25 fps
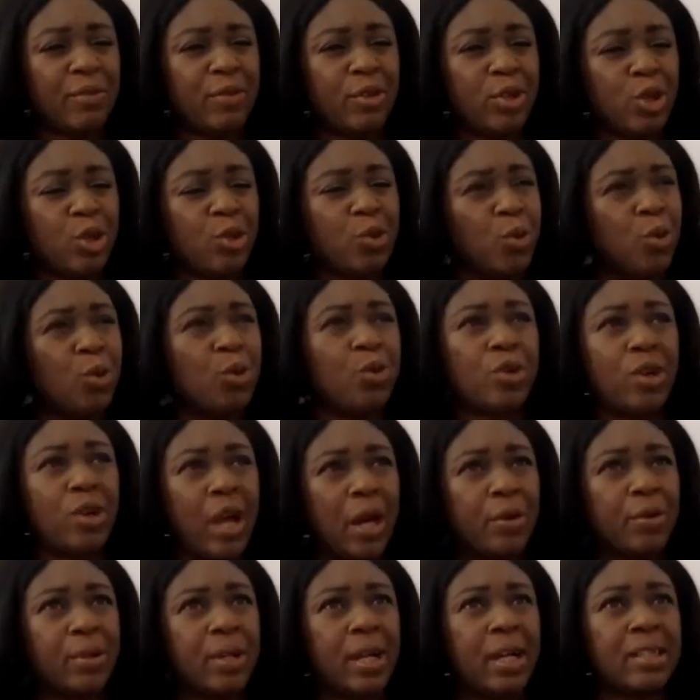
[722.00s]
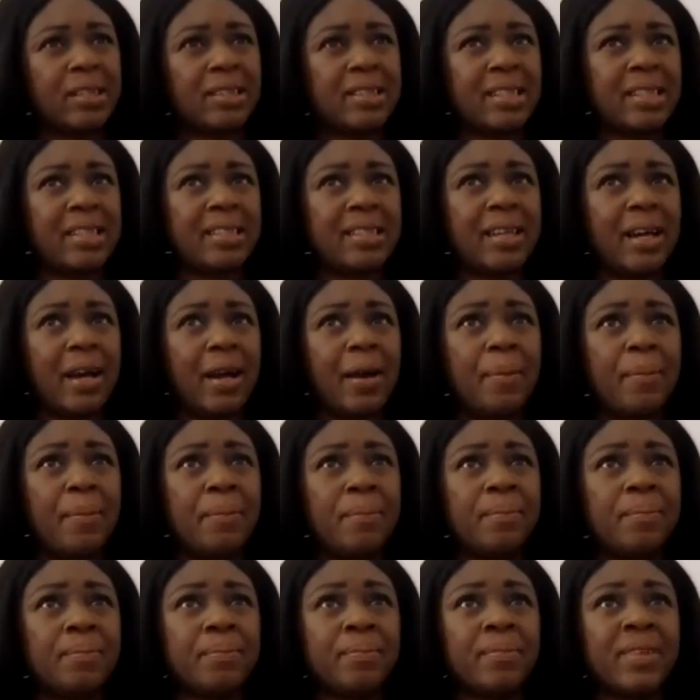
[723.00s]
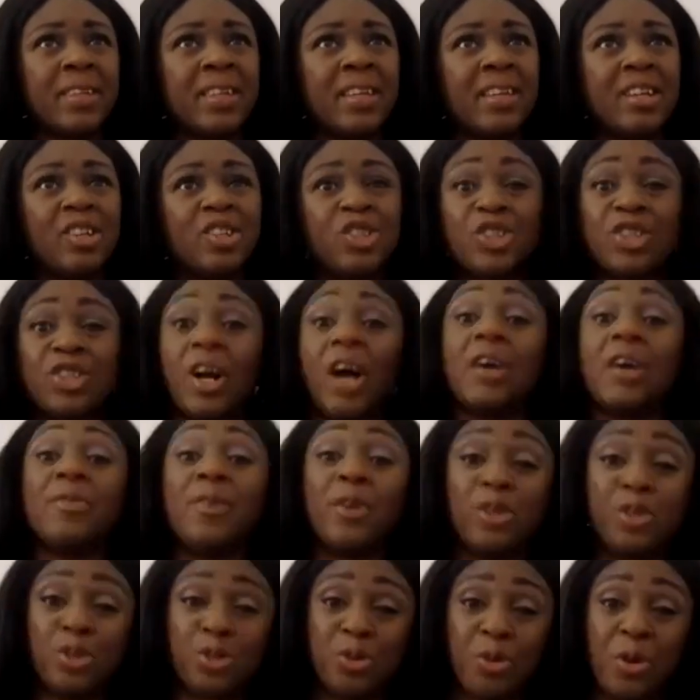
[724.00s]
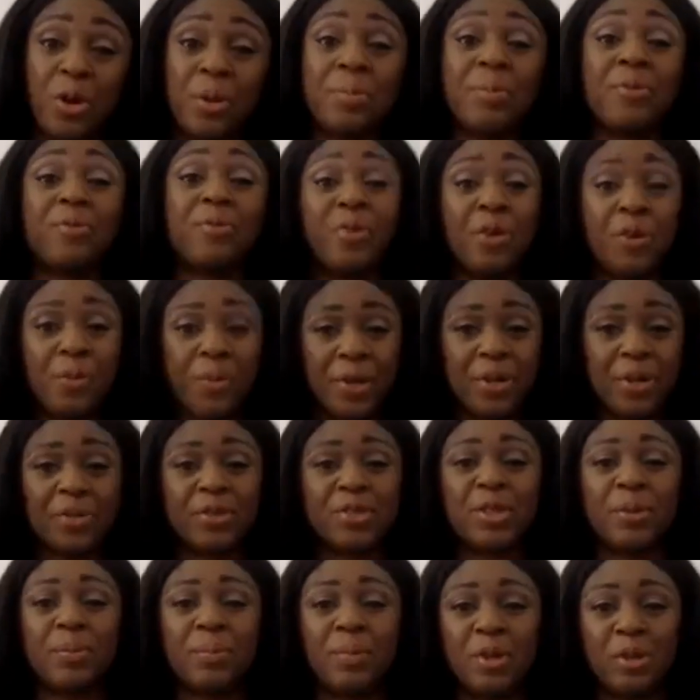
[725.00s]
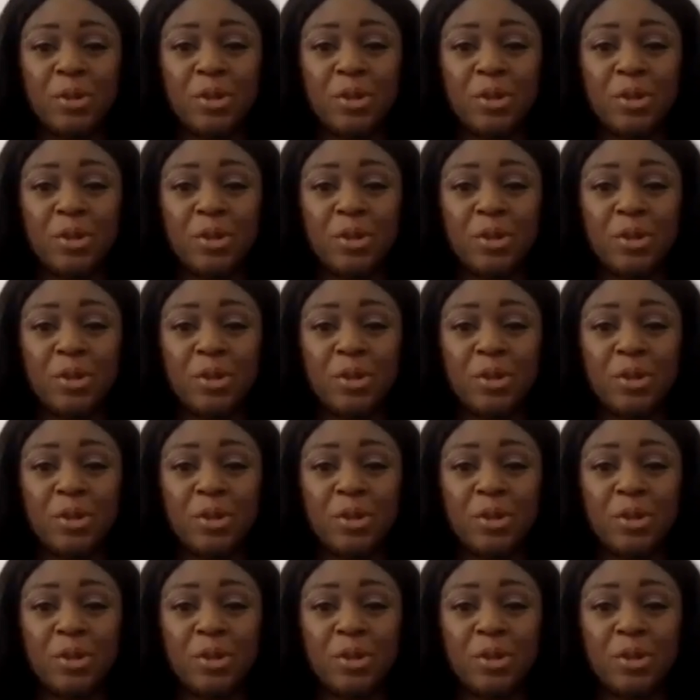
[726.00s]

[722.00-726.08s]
you or Konan did Shiro's Story before it went on to Blue.